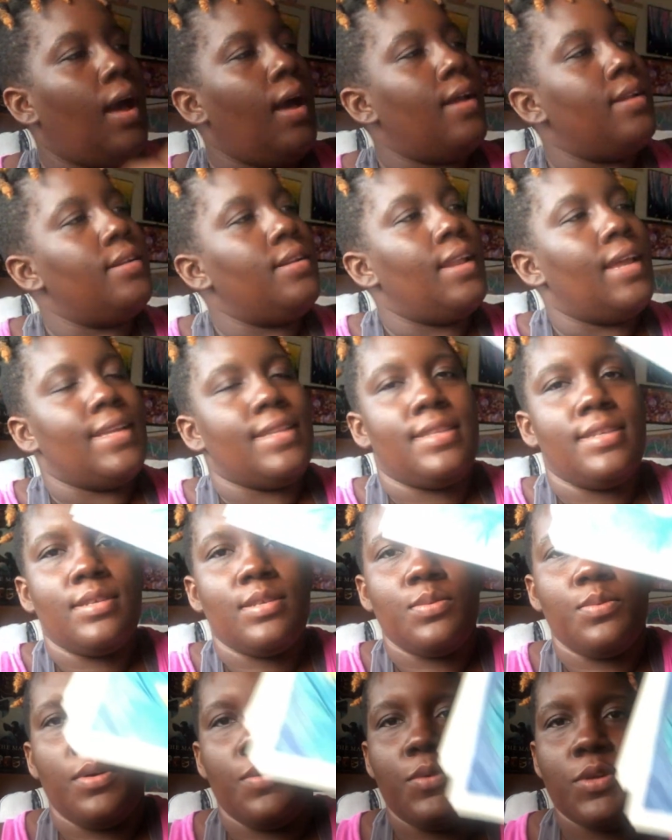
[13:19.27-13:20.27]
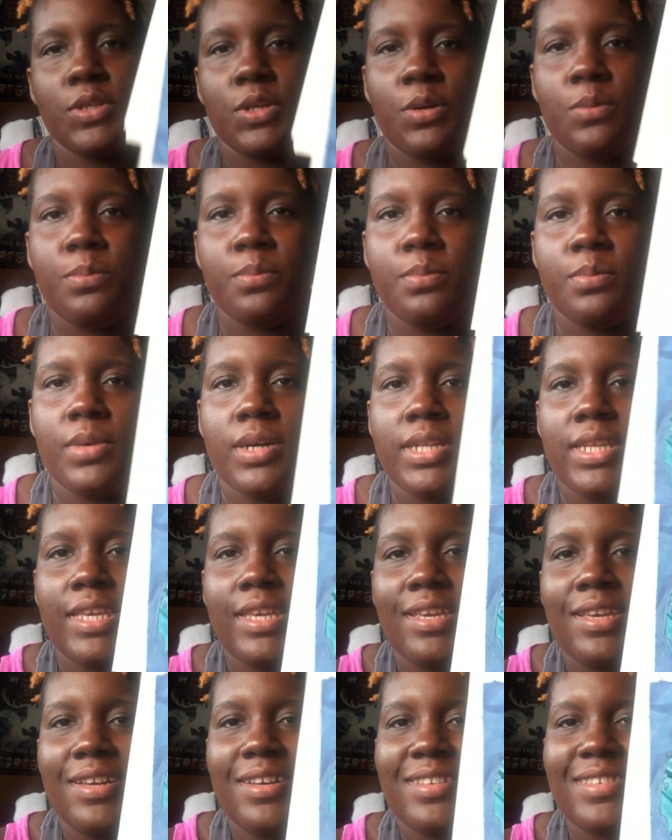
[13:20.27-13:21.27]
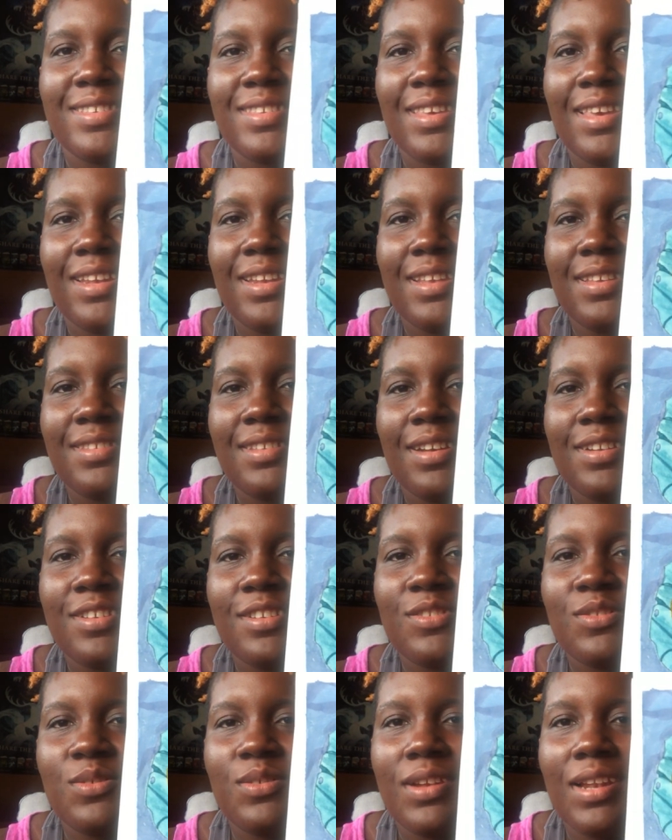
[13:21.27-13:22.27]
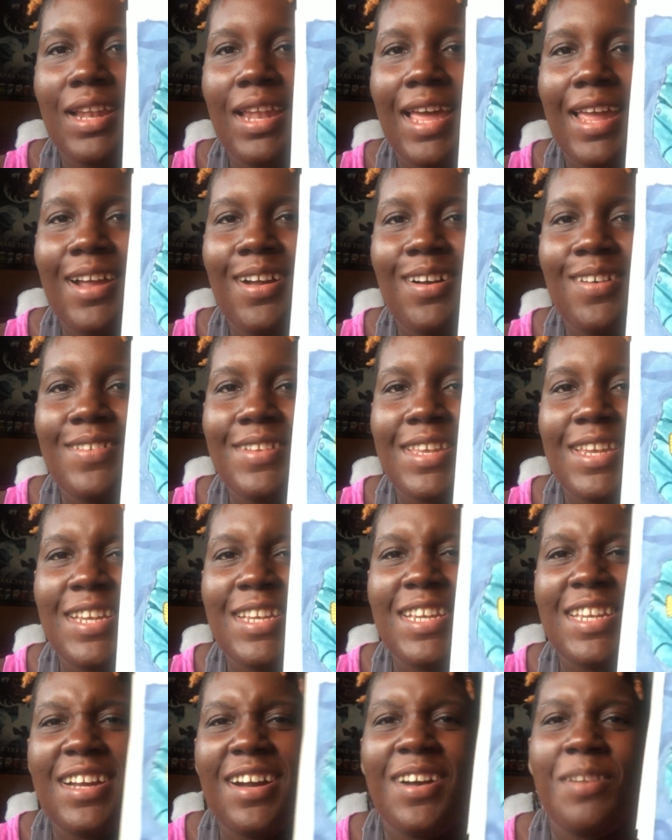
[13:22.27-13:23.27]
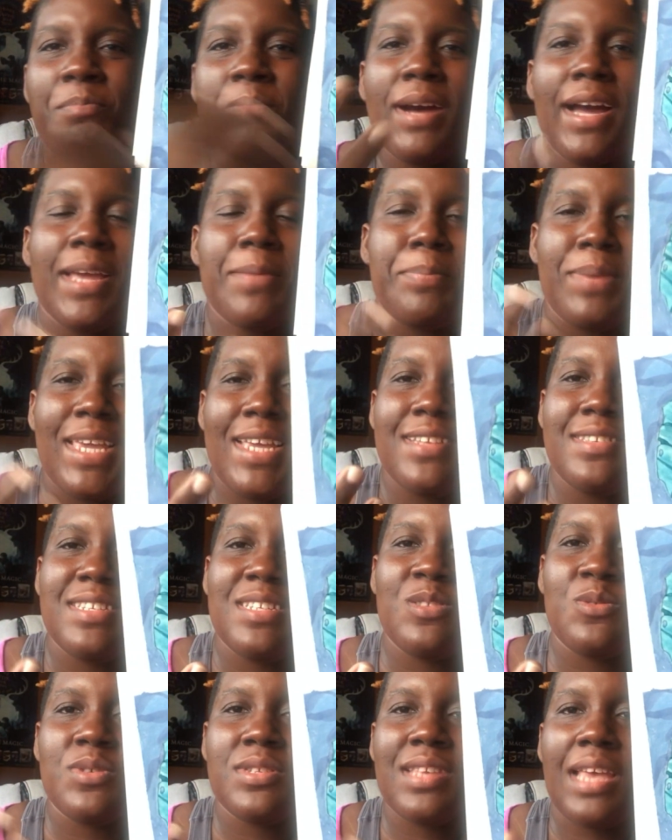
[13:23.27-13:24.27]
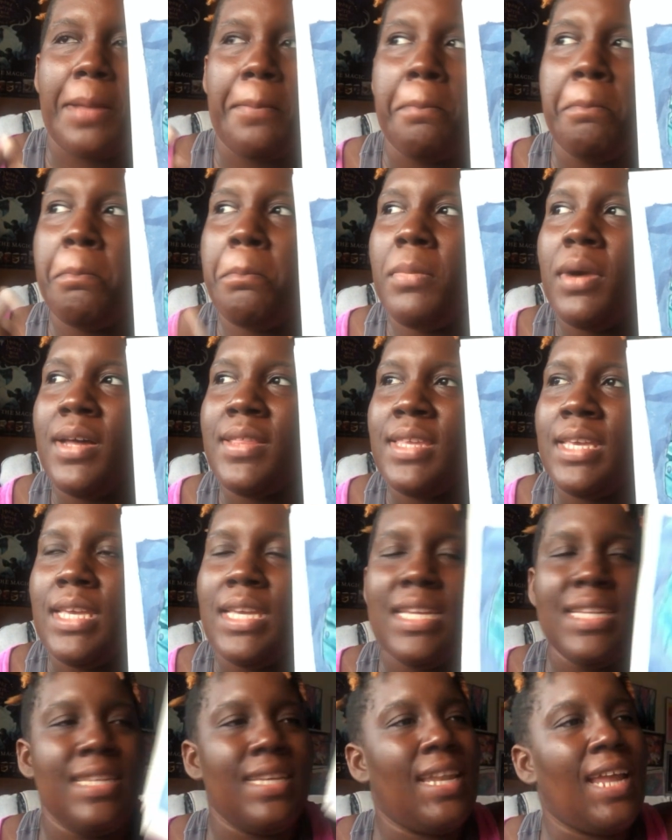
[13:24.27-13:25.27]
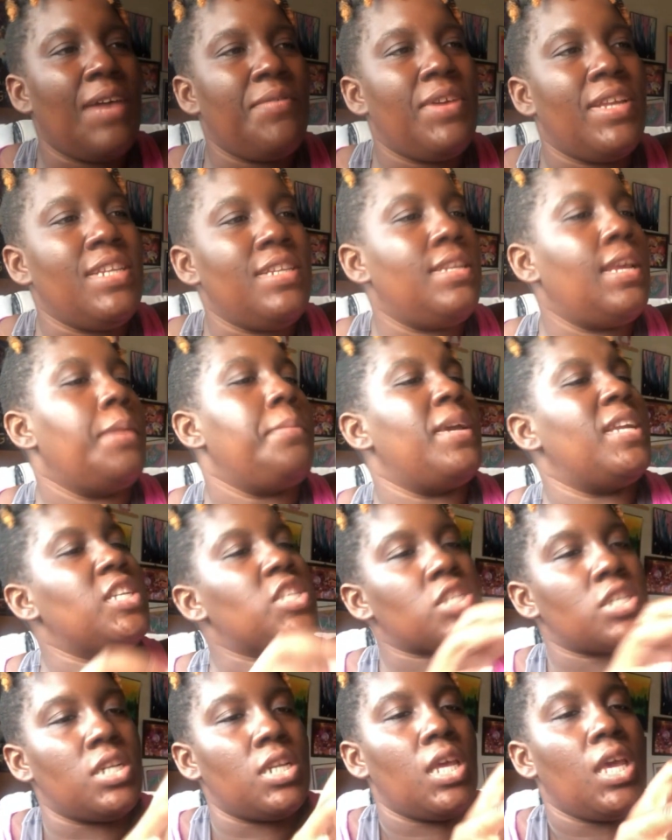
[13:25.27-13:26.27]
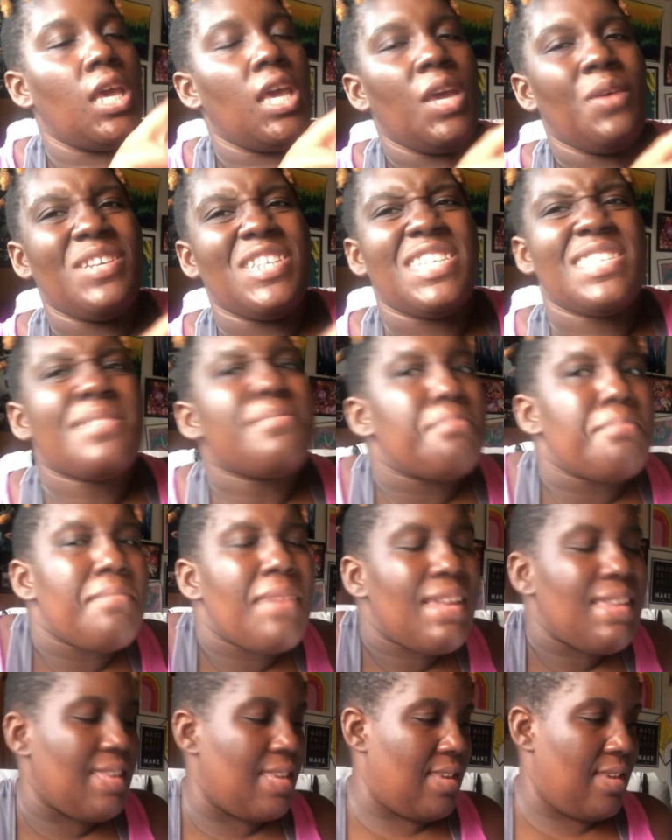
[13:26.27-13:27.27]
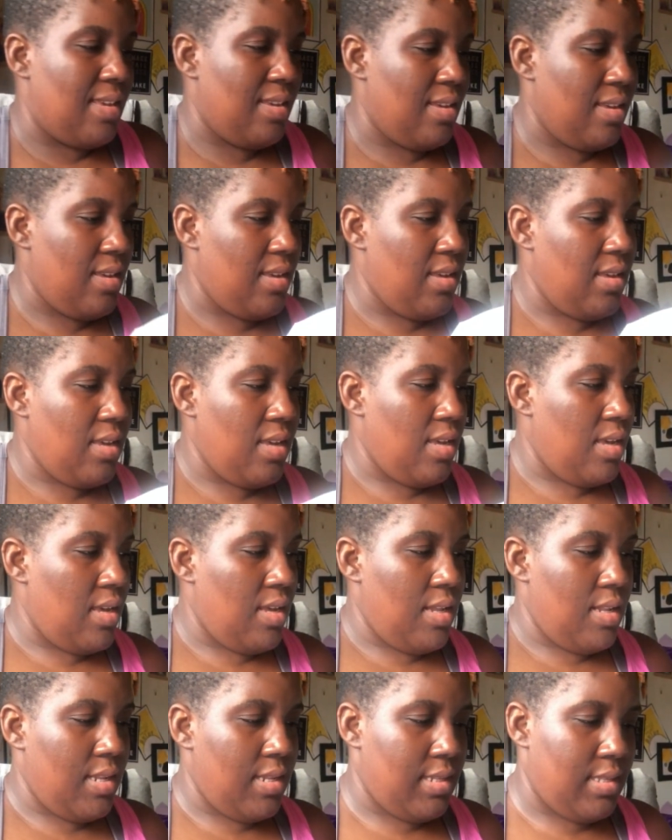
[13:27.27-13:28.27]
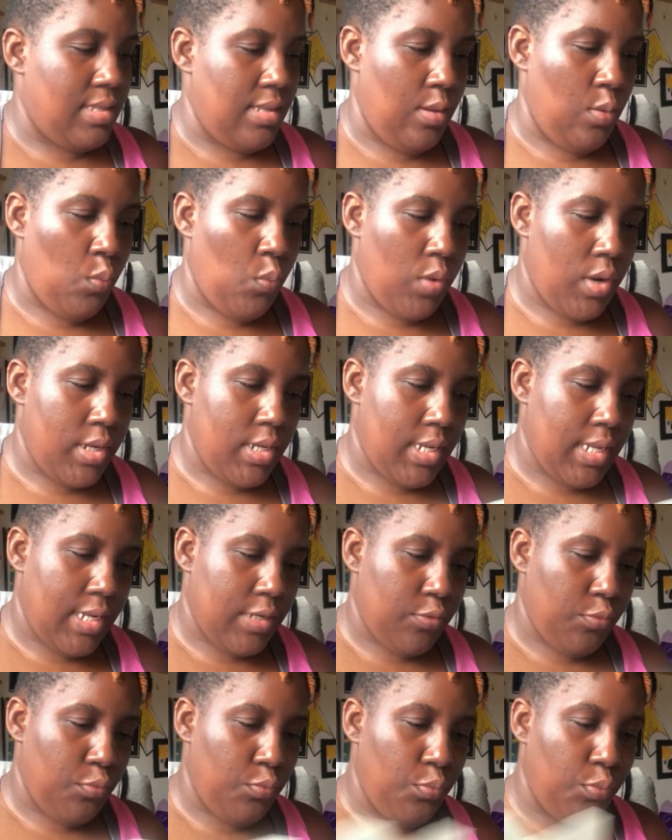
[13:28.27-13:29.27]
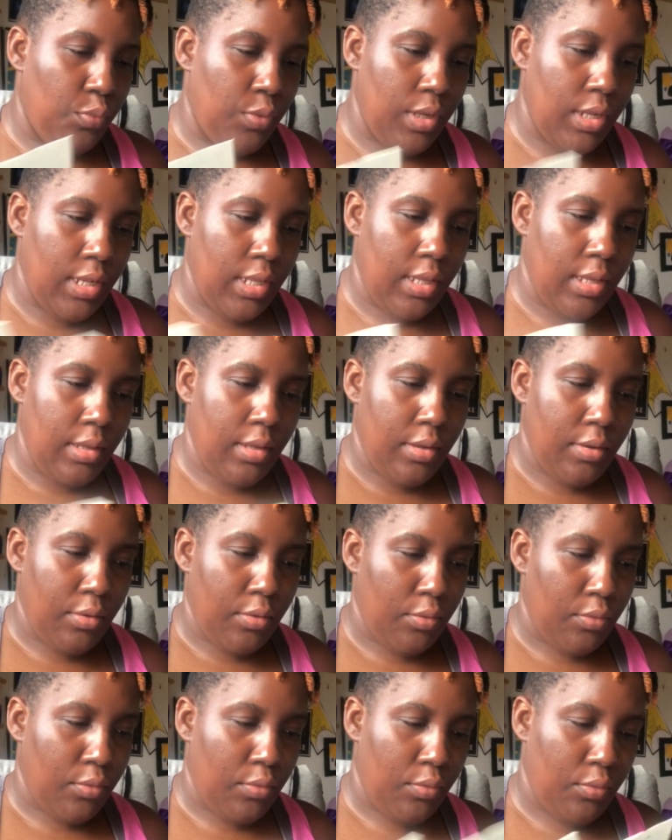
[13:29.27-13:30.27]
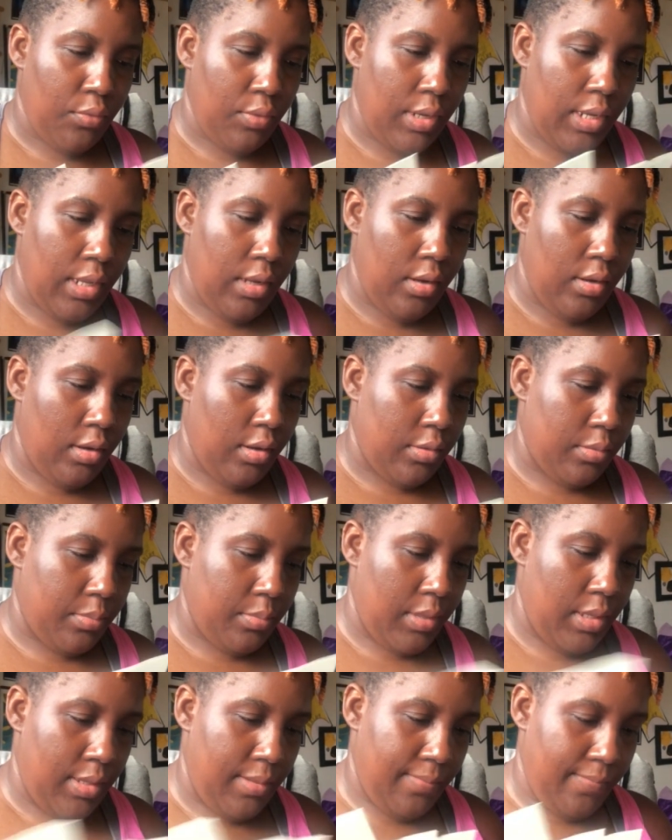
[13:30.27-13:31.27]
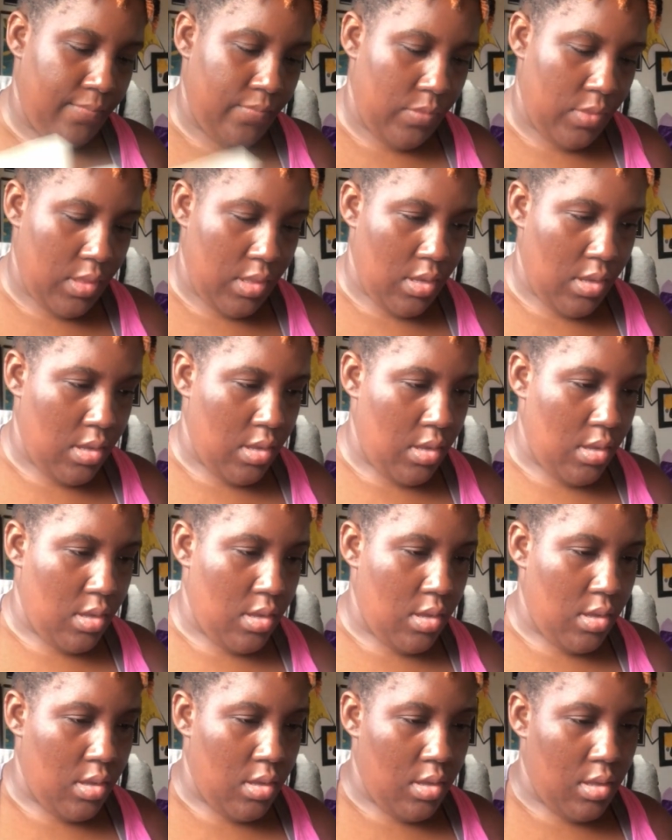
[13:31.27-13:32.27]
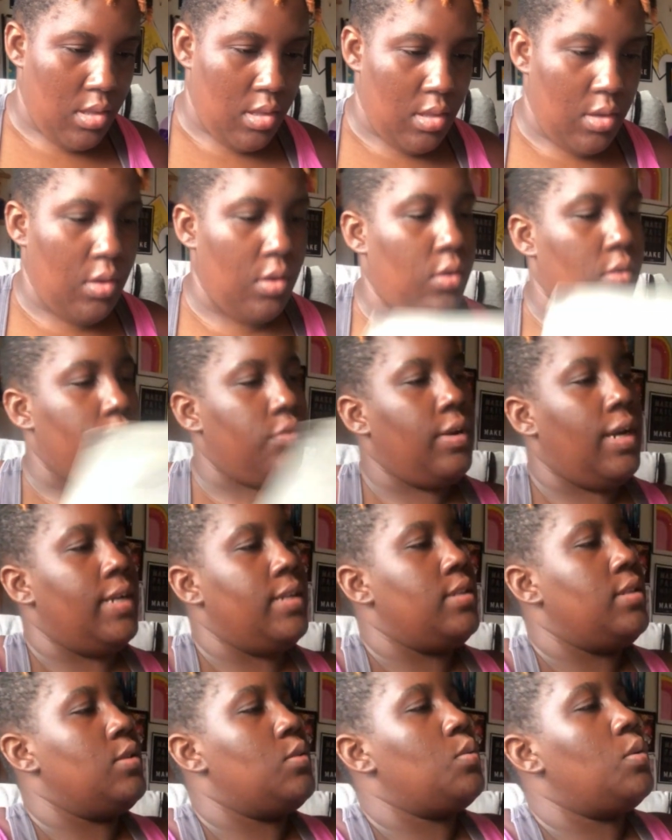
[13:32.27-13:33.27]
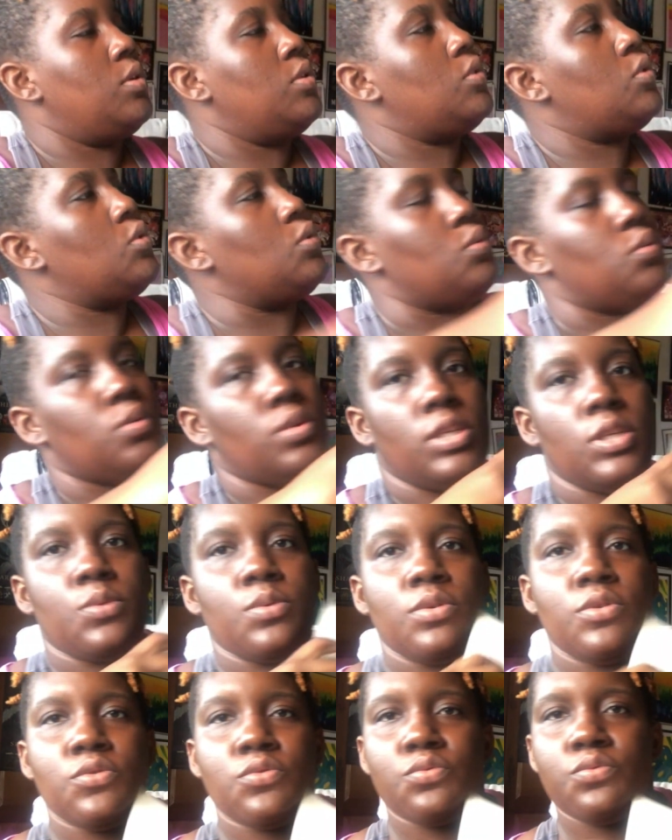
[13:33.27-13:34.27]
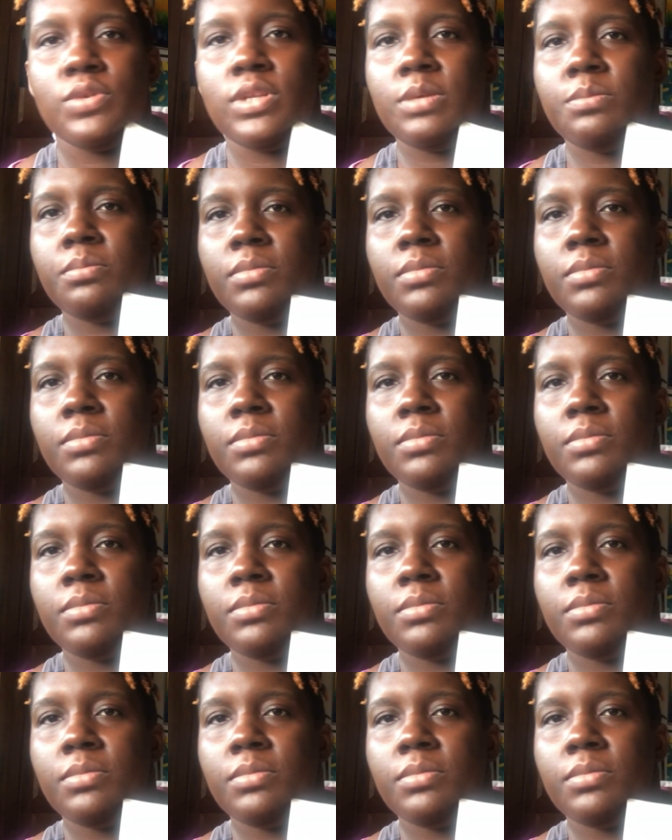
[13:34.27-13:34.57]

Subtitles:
And like this one, watch how muddy her skin is. I just don't like how my paintings was like muddy. It didn't have any dimension. It was just muddy. Let's see, the one that really got me. Oh, right, this one too. This one is really